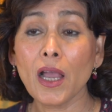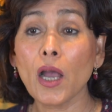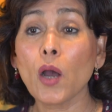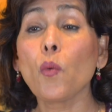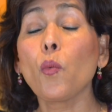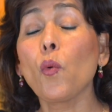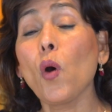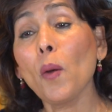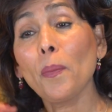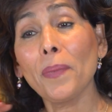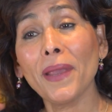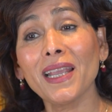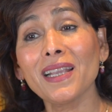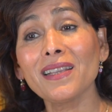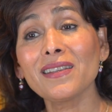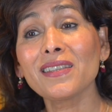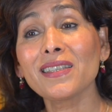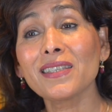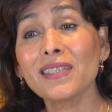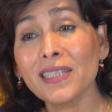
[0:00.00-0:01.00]
A
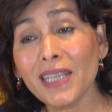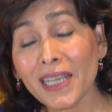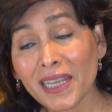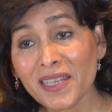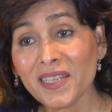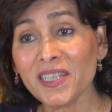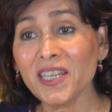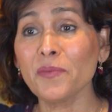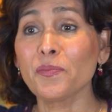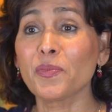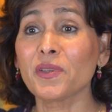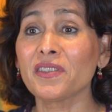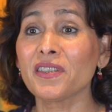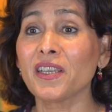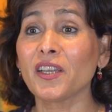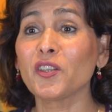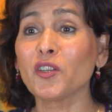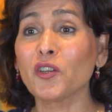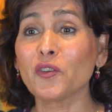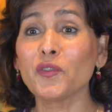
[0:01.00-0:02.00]
whopping sixty
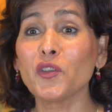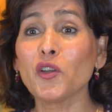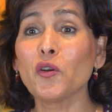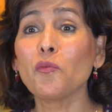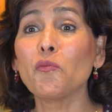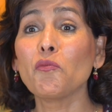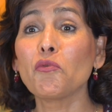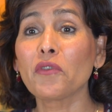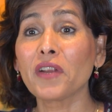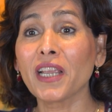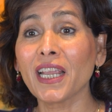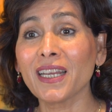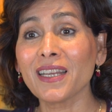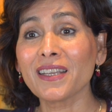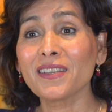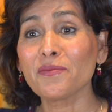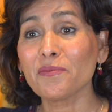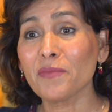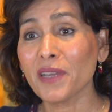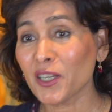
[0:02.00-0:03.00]
percent of your brain
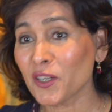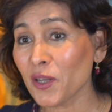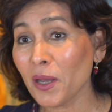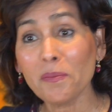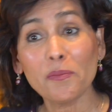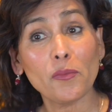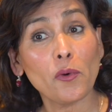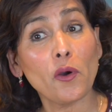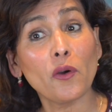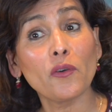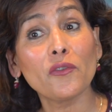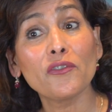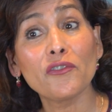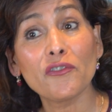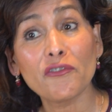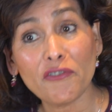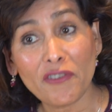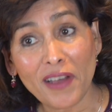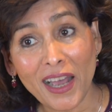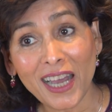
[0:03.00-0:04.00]
is made up of
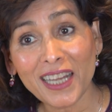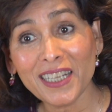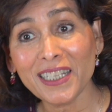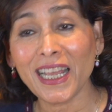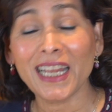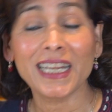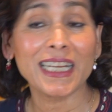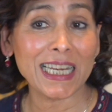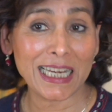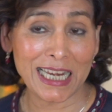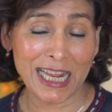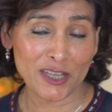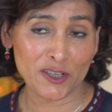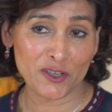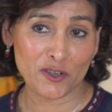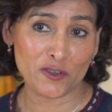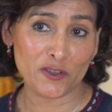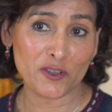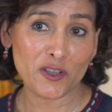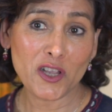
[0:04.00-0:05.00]
fat and
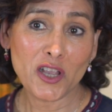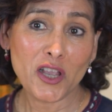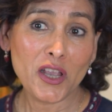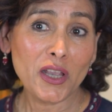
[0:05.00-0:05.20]
cholesterol.